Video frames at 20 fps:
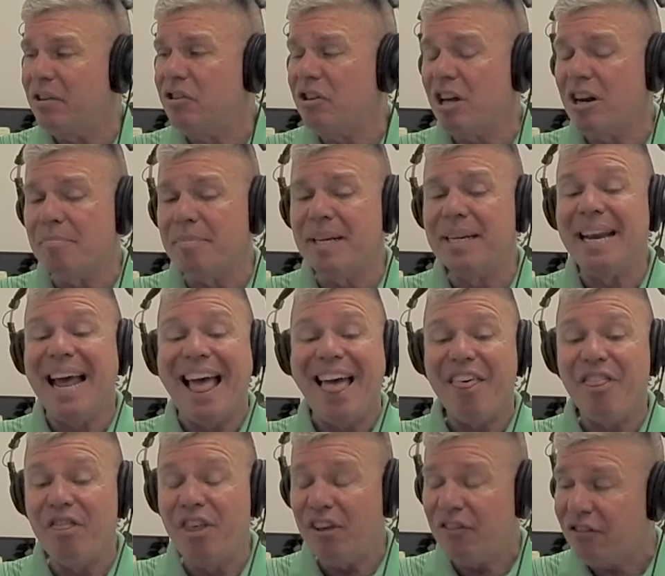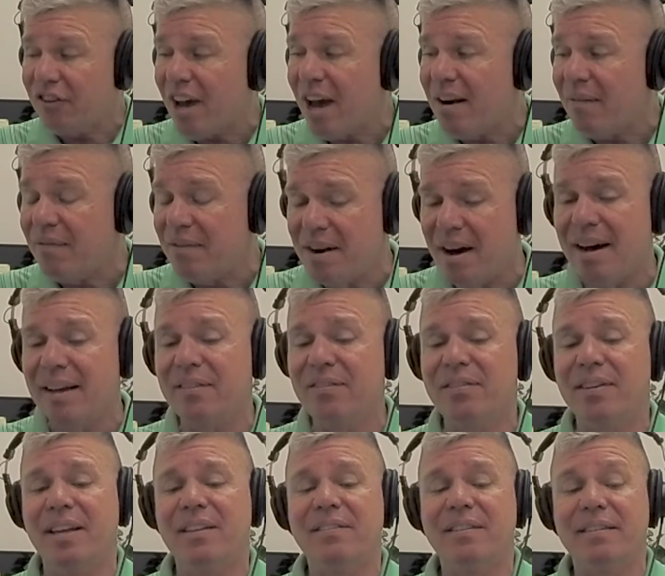and gentlemen, this kind of
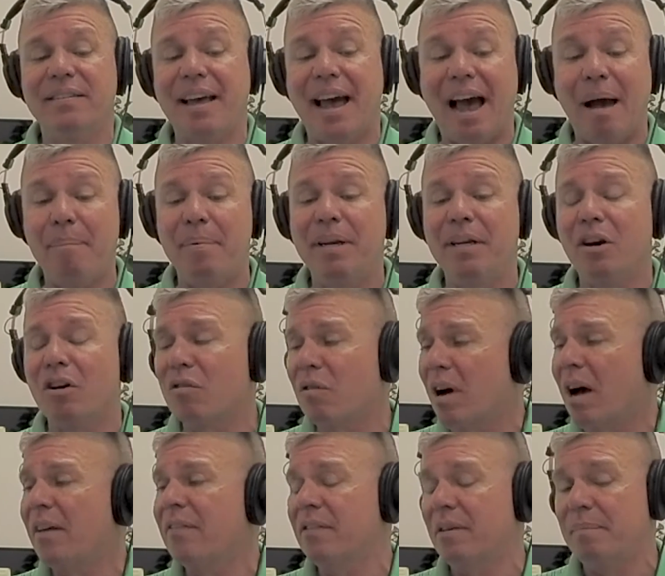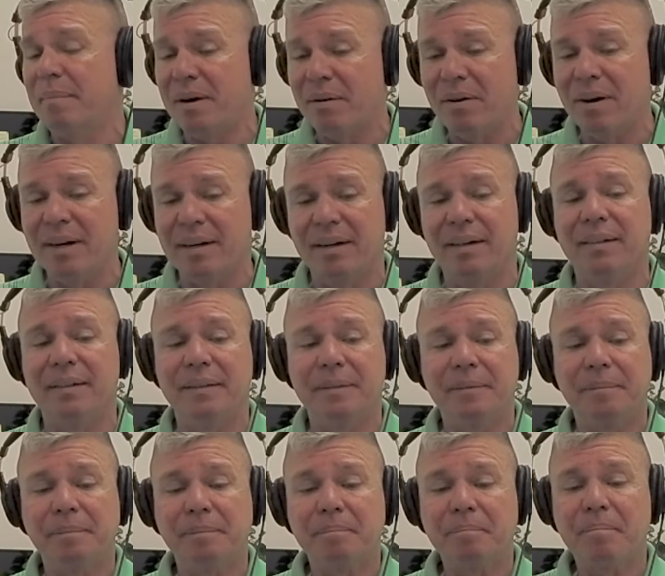nonsense is happening across America.
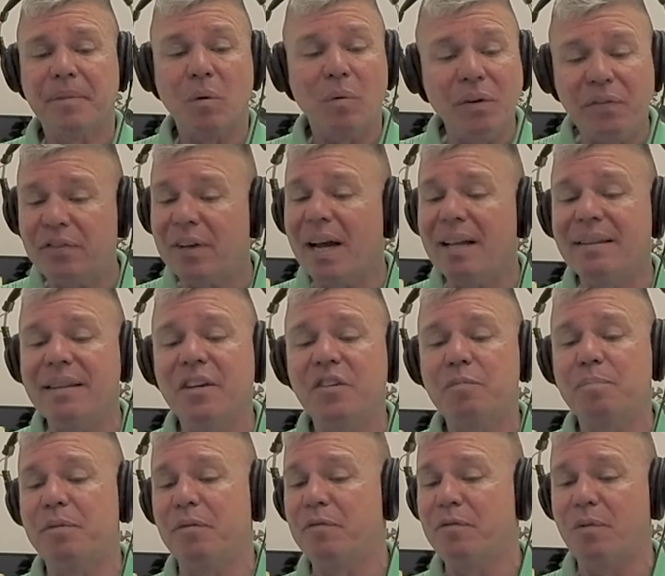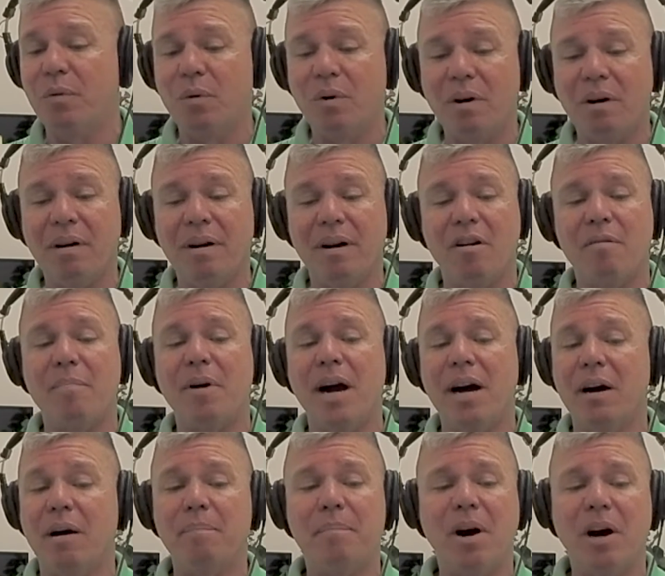We've said this before on
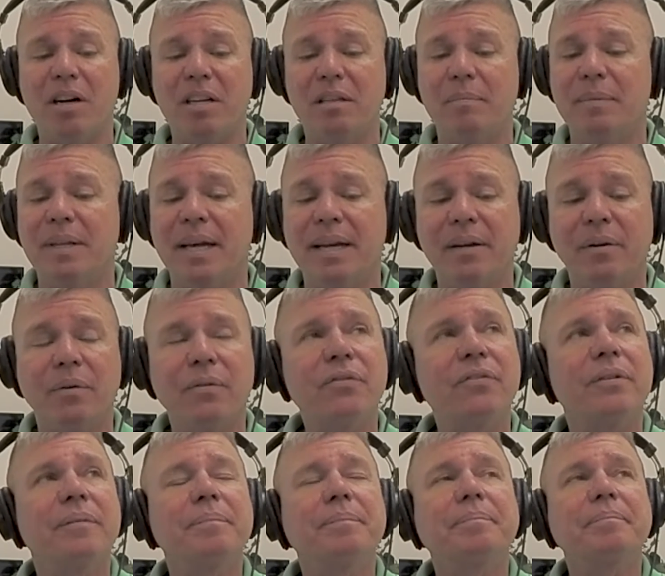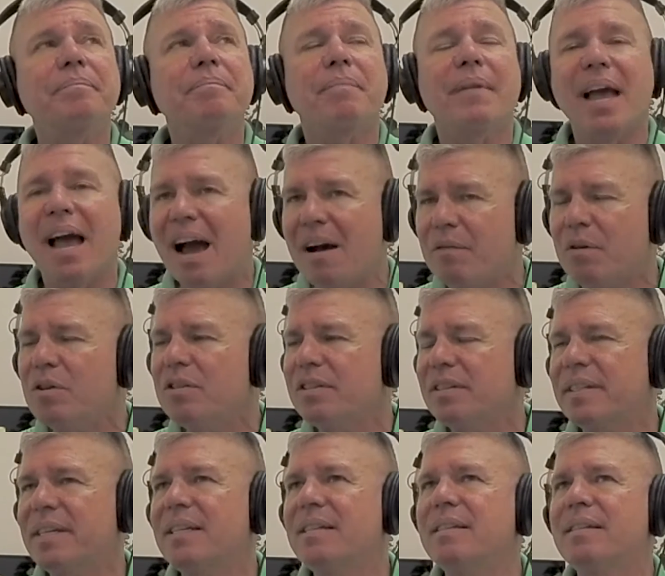Mark, Mark and the Millennials. Ever
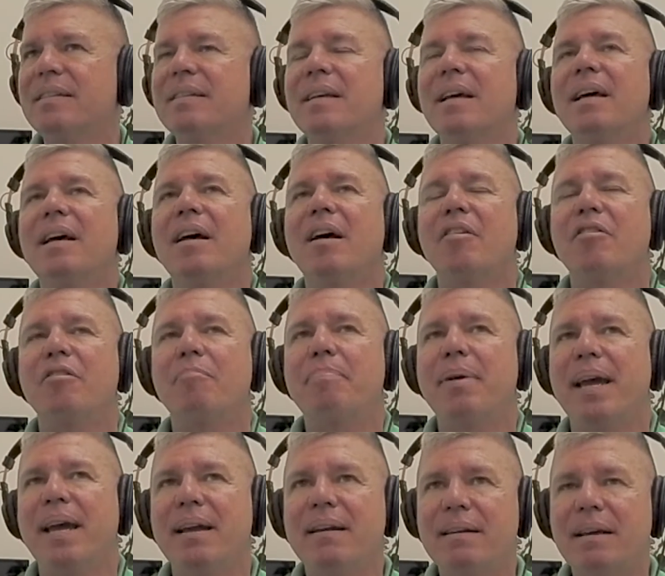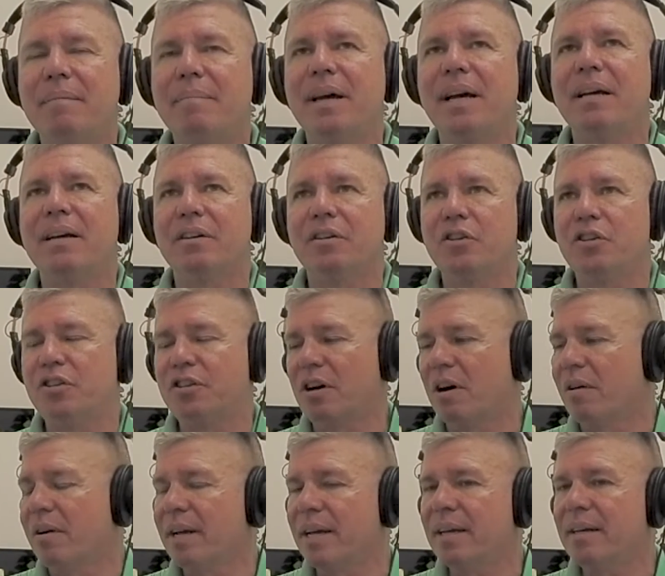since the pandemic
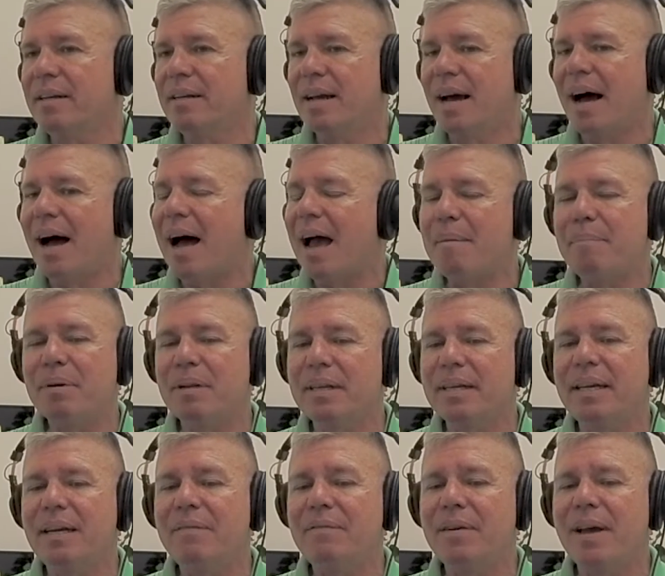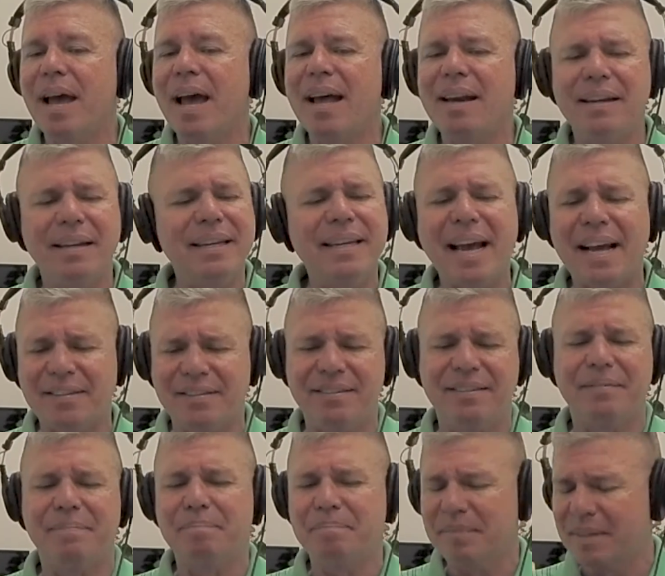started, I believe, and
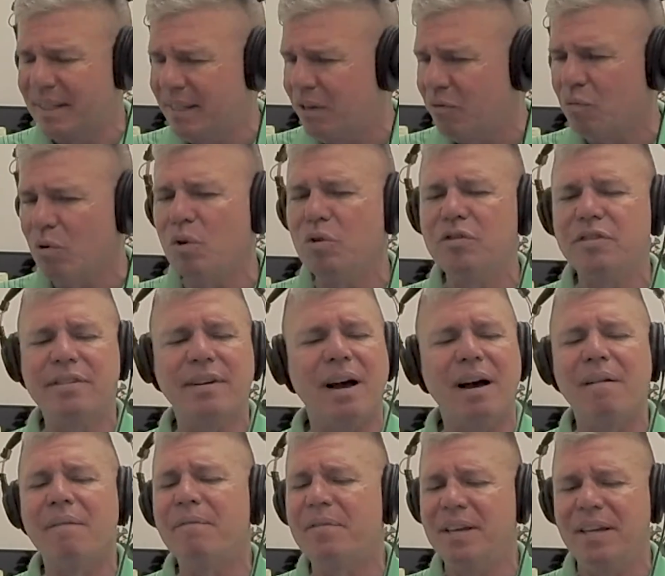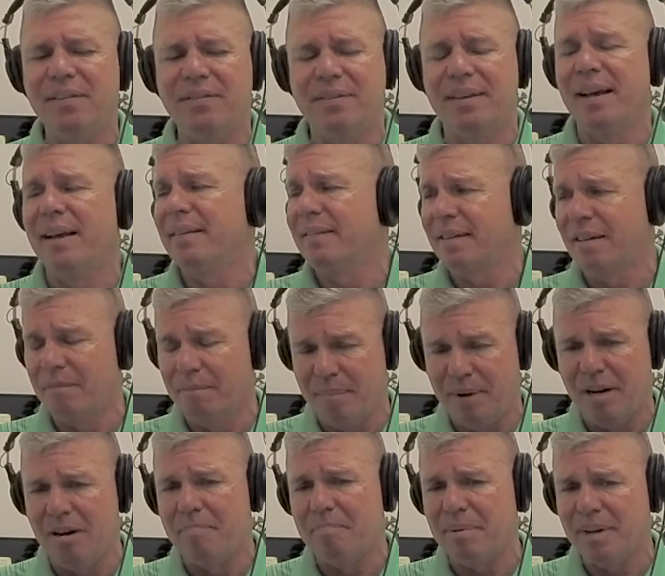yes, the roots of these things have
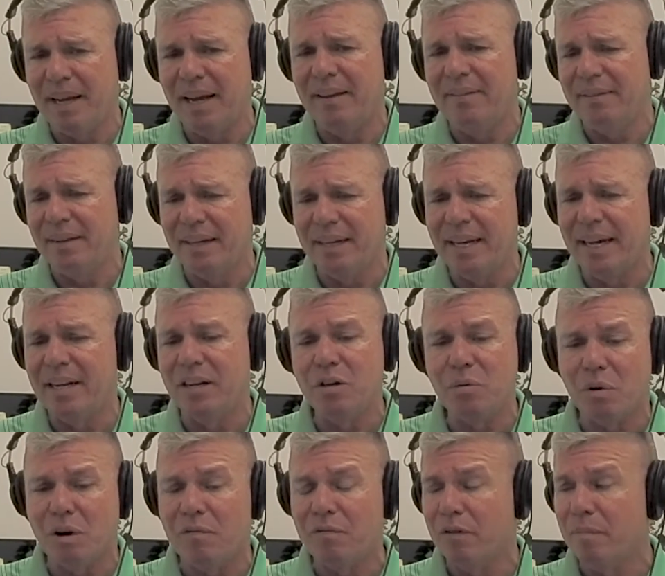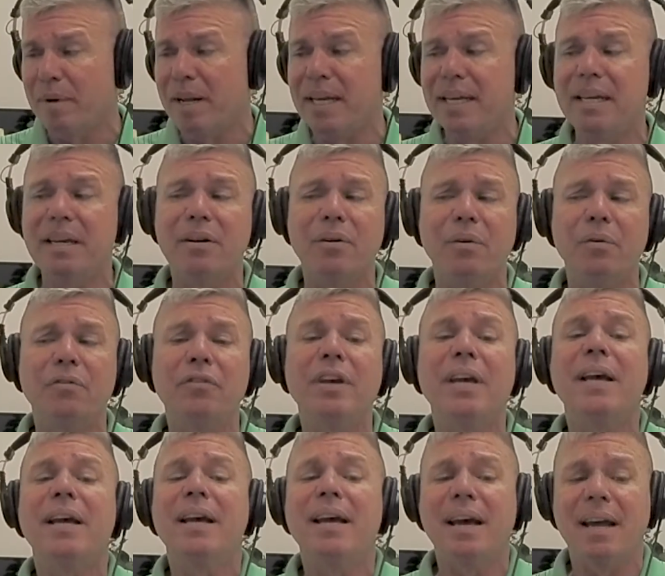been in place in K to 12 for many years,
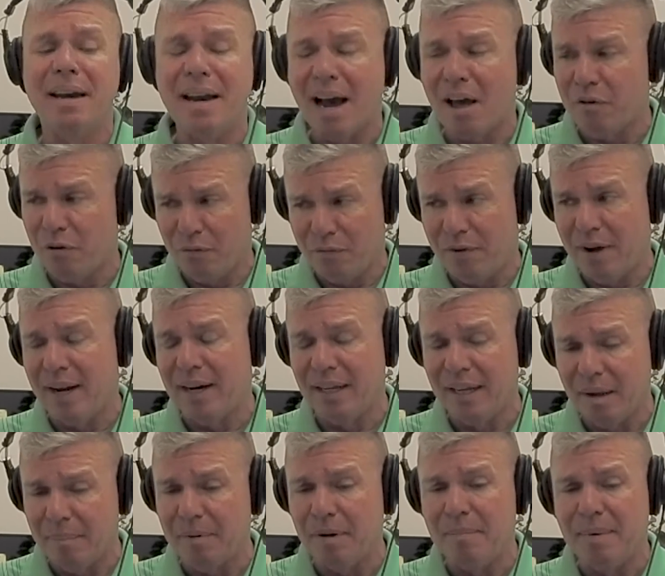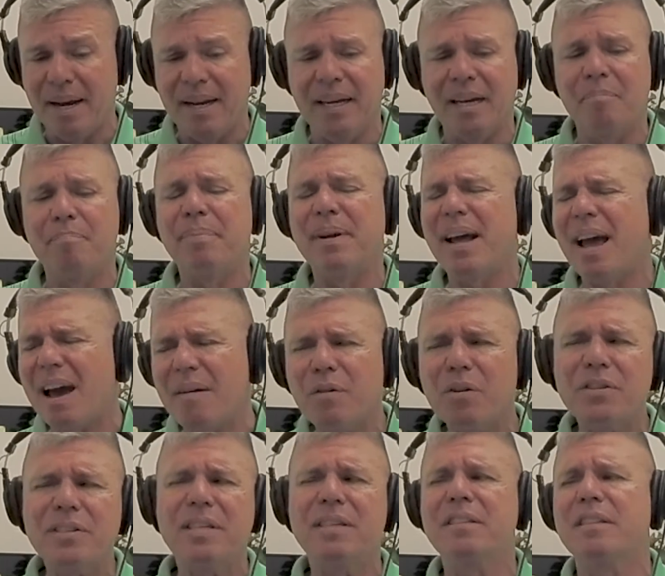and now they're finally implementing it. But
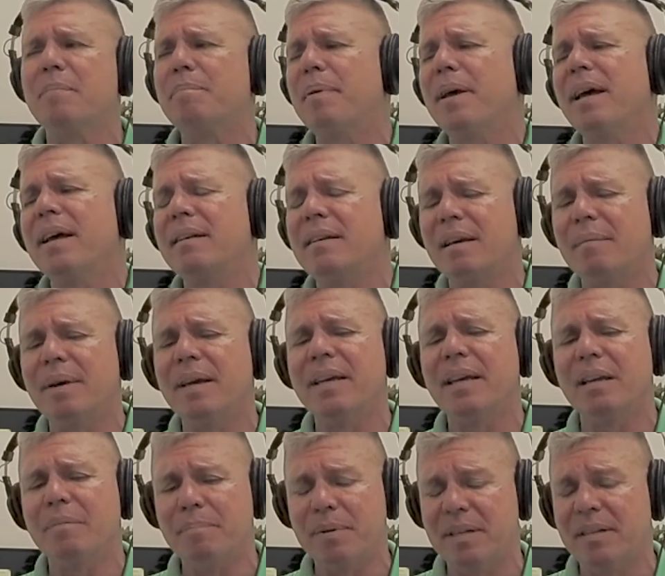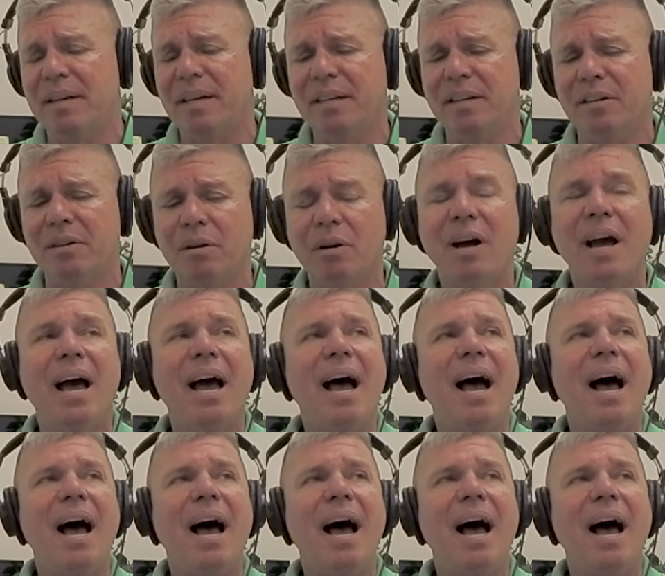ever since the pandemic in particular,